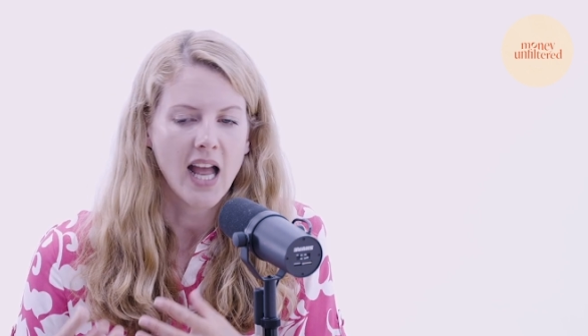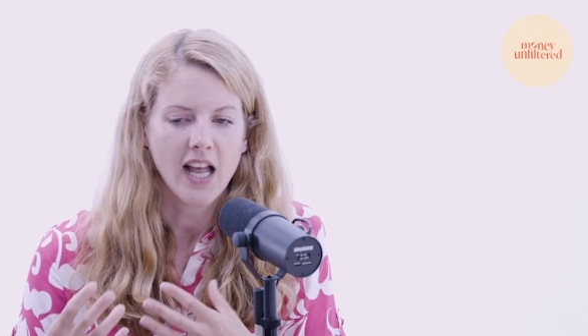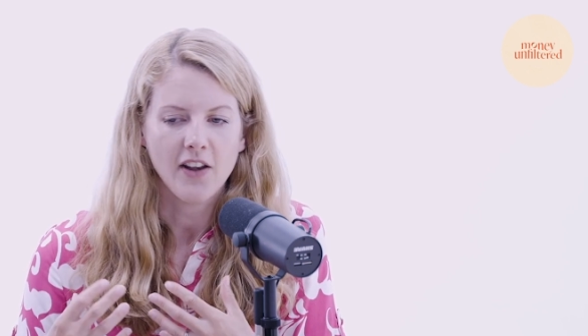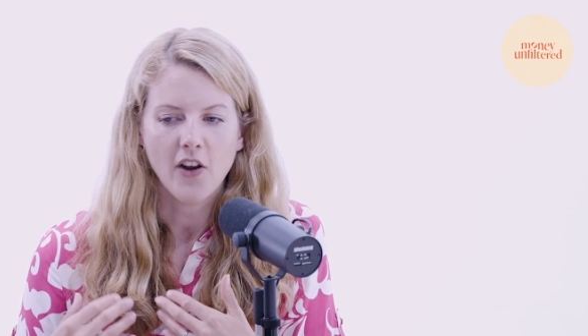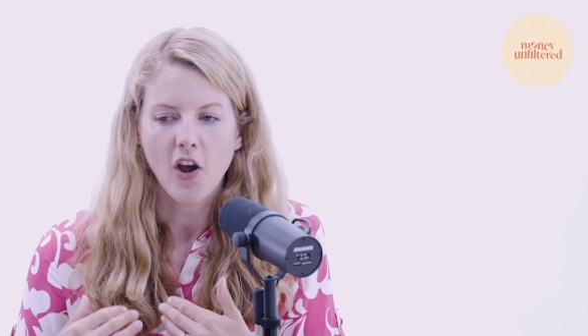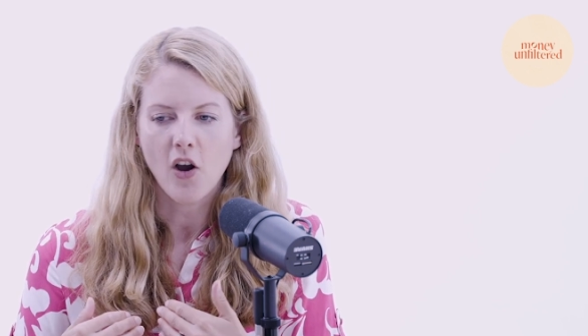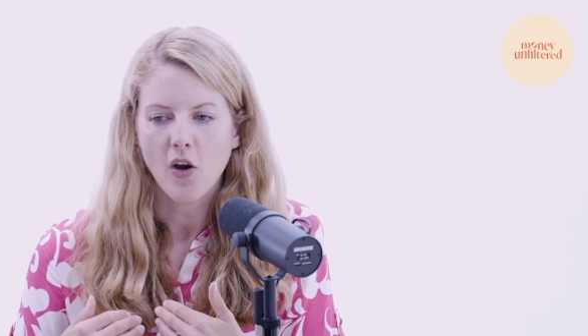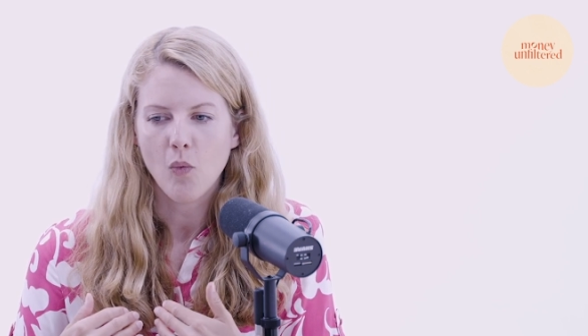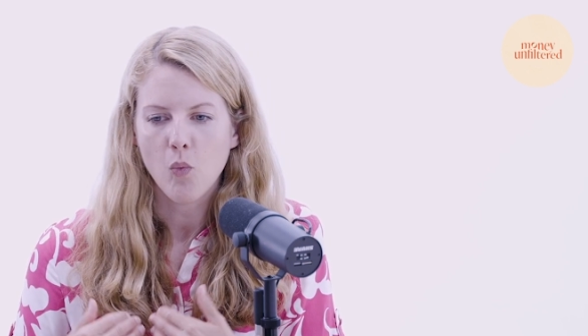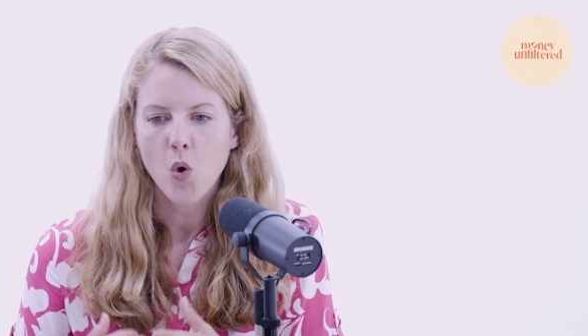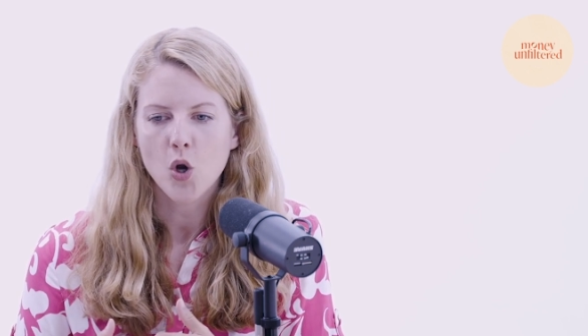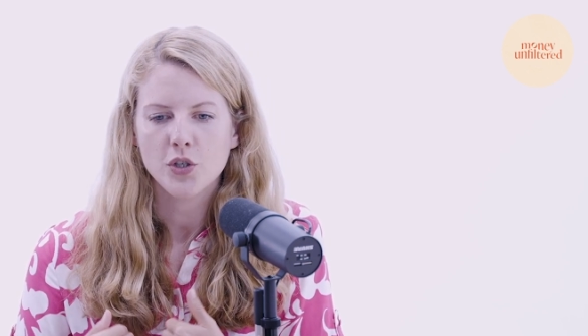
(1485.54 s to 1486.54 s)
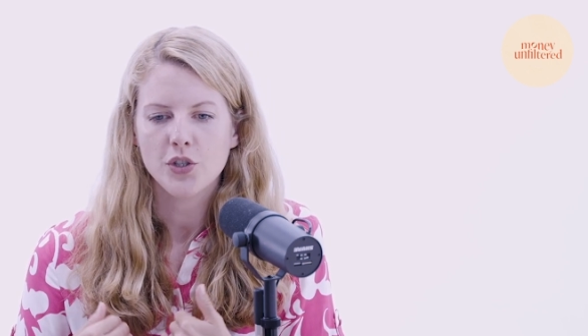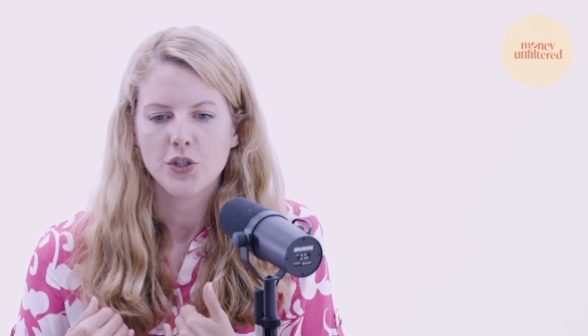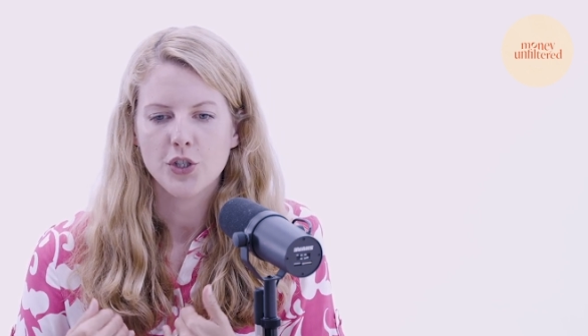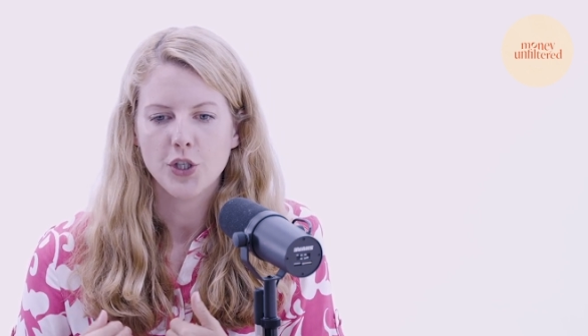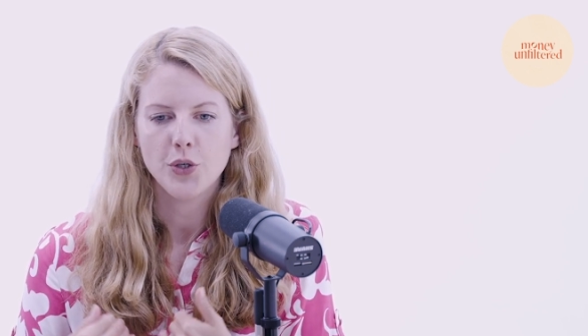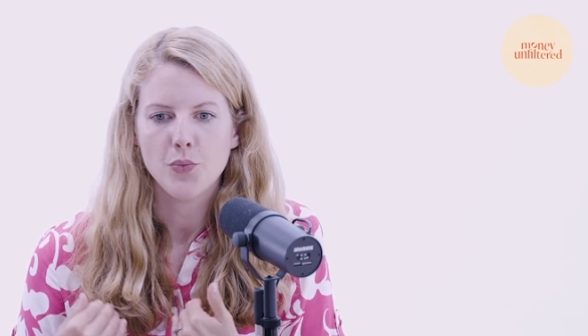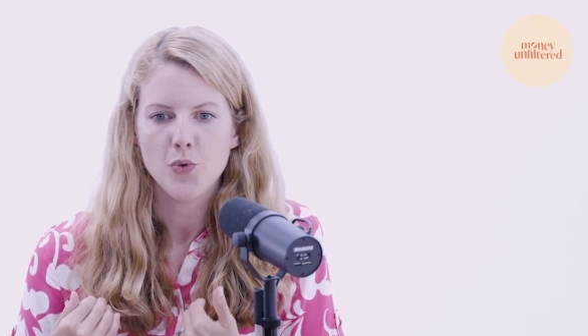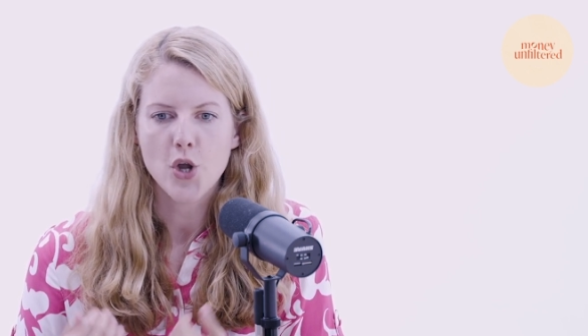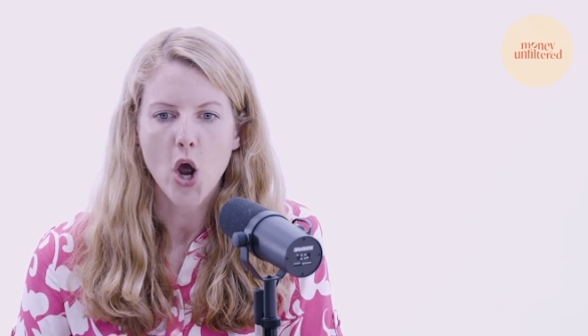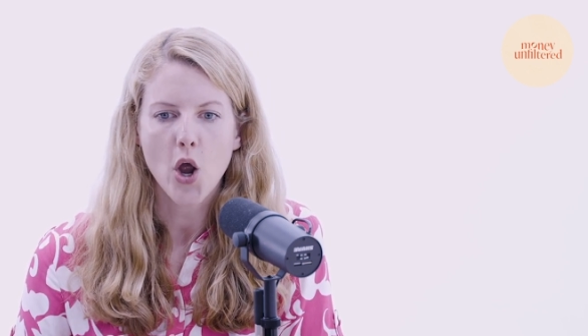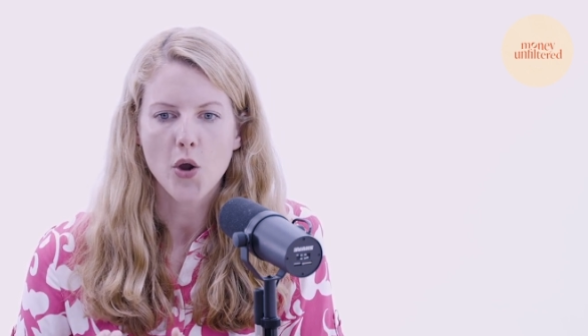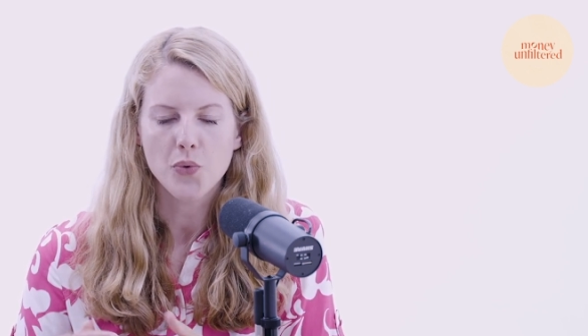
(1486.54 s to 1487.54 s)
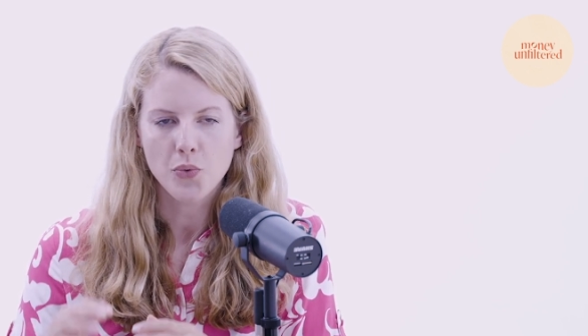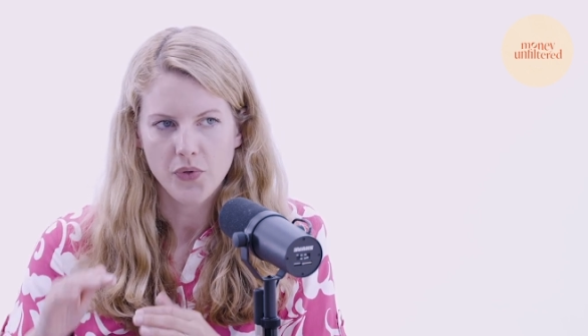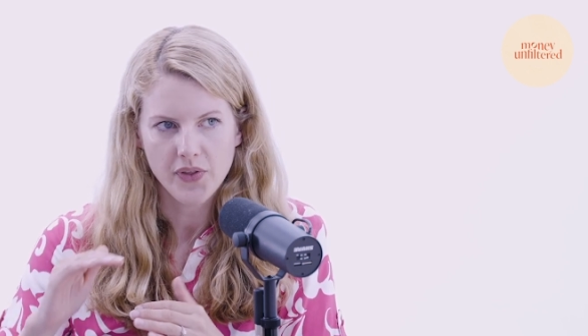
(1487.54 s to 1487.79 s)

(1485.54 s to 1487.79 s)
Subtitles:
and our want to know